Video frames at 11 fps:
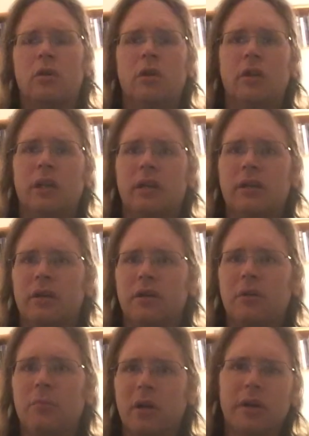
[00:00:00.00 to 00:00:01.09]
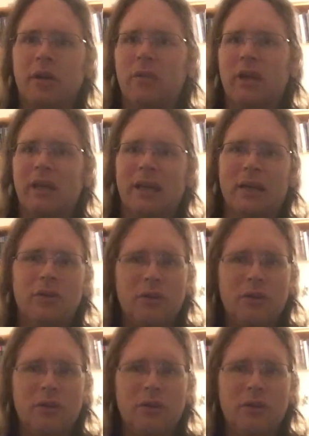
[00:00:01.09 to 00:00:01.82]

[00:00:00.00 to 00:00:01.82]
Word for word: on out there in the market right now.